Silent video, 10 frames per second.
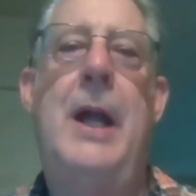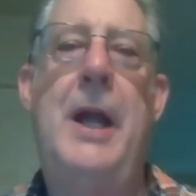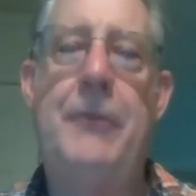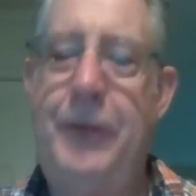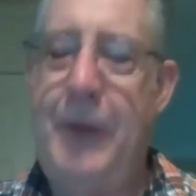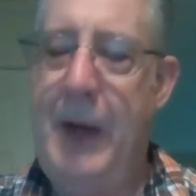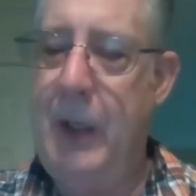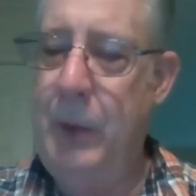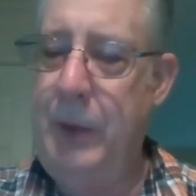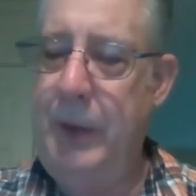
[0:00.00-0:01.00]
have
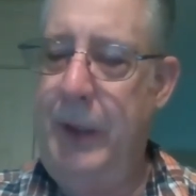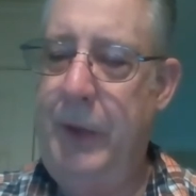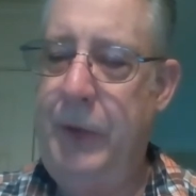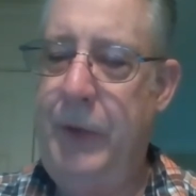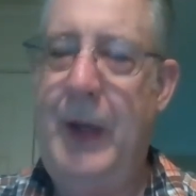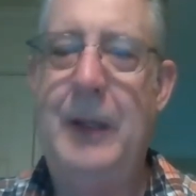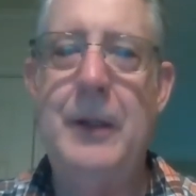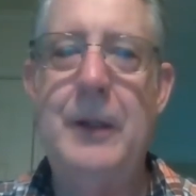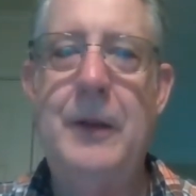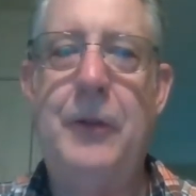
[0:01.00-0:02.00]
found is that
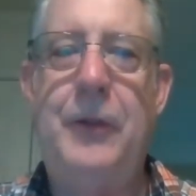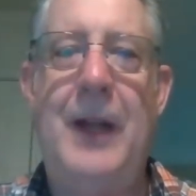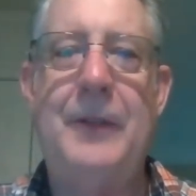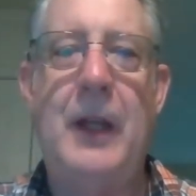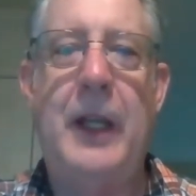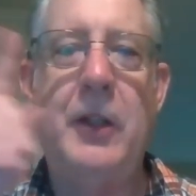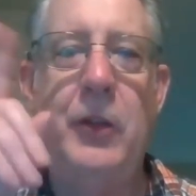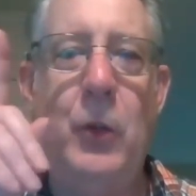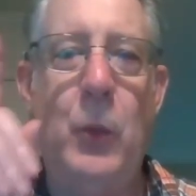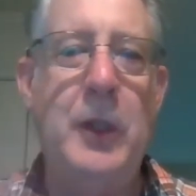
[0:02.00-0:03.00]
the fact that I could
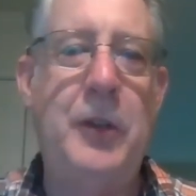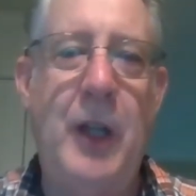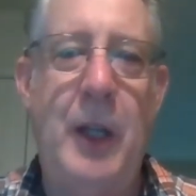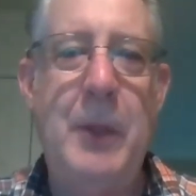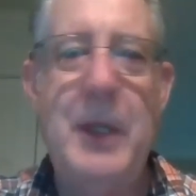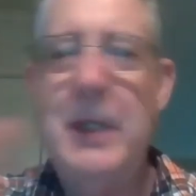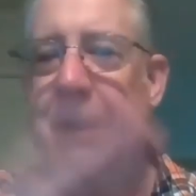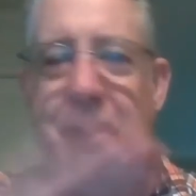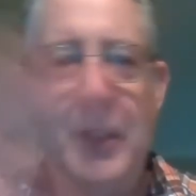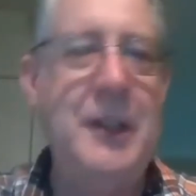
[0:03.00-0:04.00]
do it one time
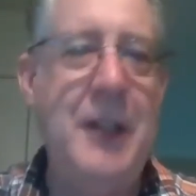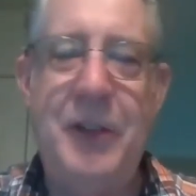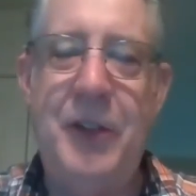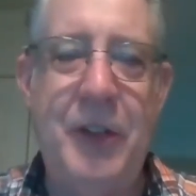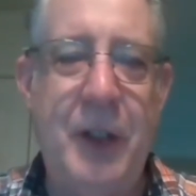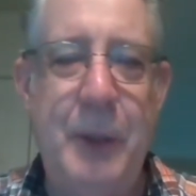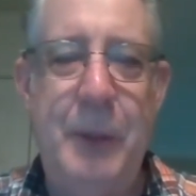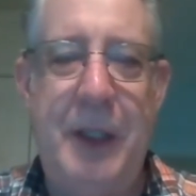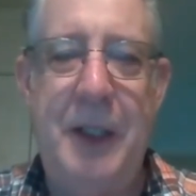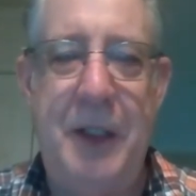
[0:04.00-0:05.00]
didn't necessarily
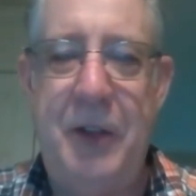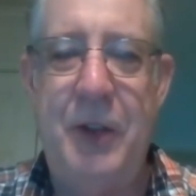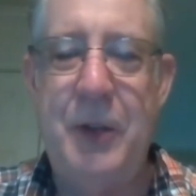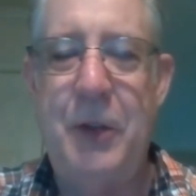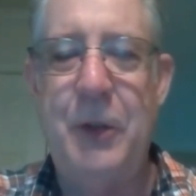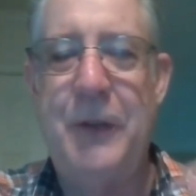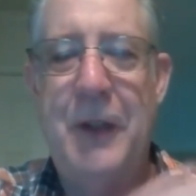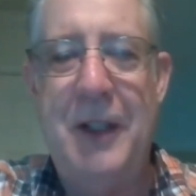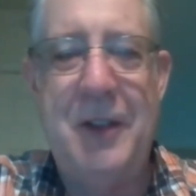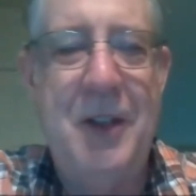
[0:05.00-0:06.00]
make it easier to do it
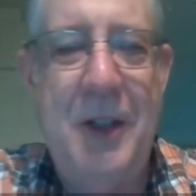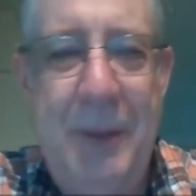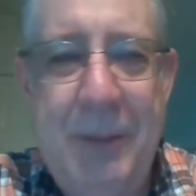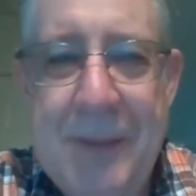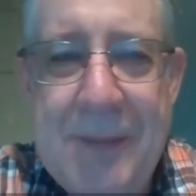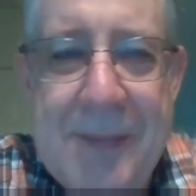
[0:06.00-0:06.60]
the next time.